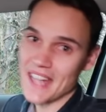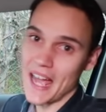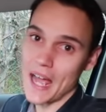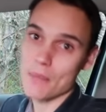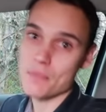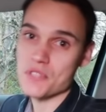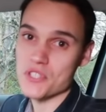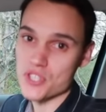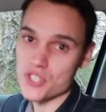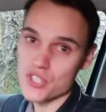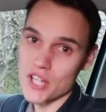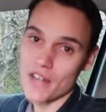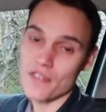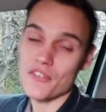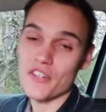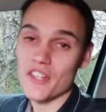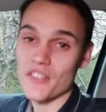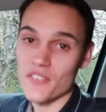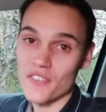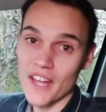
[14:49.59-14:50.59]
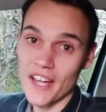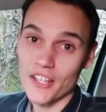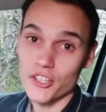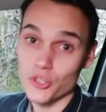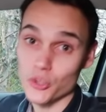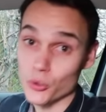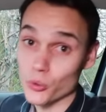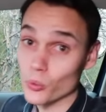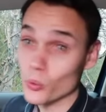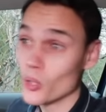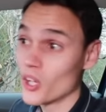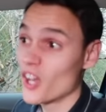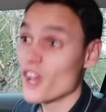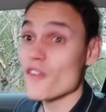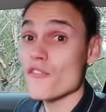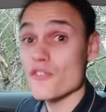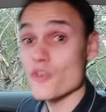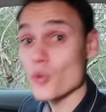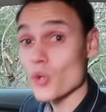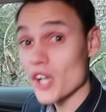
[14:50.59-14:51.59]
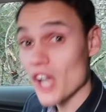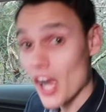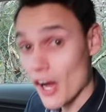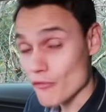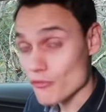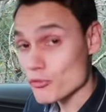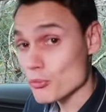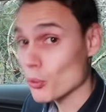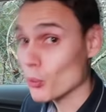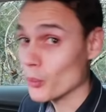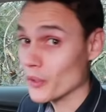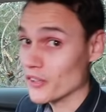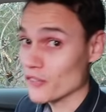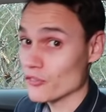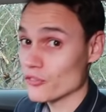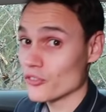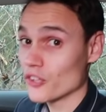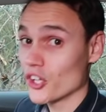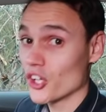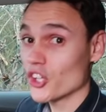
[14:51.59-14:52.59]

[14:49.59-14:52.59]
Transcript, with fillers: gaps in traffic that you feel comfortable with.